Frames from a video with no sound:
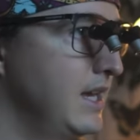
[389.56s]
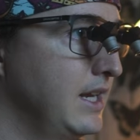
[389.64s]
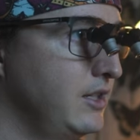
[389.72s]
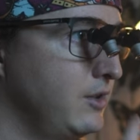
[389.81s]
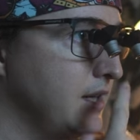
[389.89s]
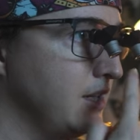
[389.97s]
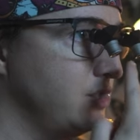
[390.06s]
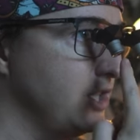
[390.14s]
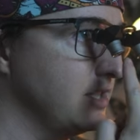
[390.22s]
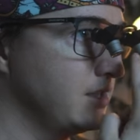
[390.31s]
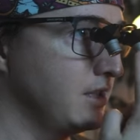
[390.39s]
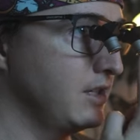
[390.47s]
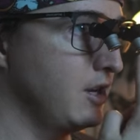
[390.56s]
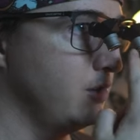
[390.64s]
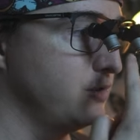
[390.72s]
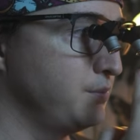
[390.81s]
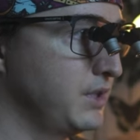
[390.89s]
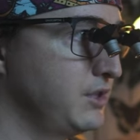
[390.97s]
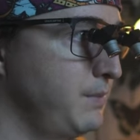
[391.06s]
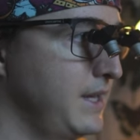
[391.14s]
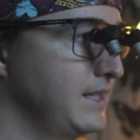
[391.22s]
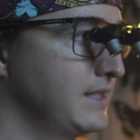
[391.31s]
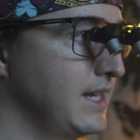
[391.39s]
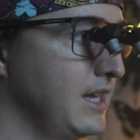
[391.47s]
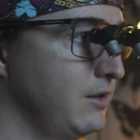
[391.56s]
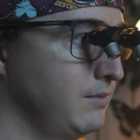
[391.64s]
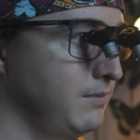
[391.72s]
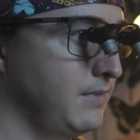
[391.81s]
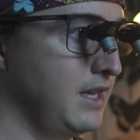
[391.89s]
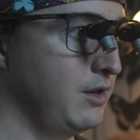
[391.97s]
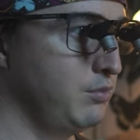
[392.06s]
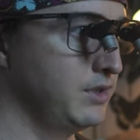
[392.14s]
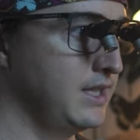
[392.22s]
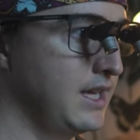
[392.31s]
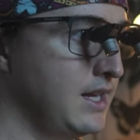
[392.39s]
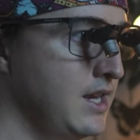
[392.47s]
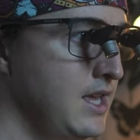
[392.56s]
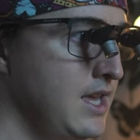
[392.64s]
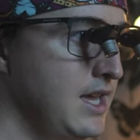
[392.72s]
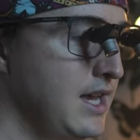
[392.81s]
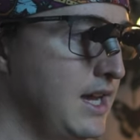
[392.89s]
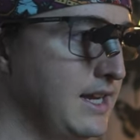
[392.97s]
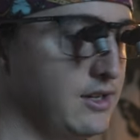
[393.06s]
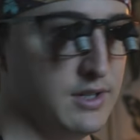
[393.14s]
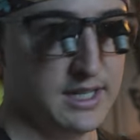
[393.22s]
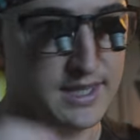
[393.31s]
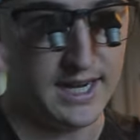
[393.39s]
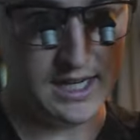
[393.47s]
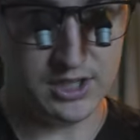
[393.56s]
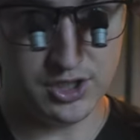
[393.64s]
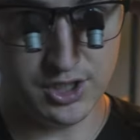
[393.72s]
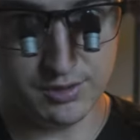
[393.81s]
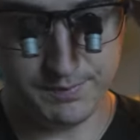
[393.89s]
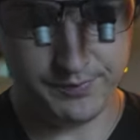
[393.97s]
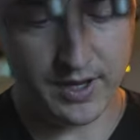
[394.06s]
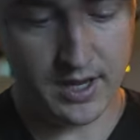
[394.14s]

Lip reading: and you can adjust the nose bridge piece to help with that, I don't get that issue.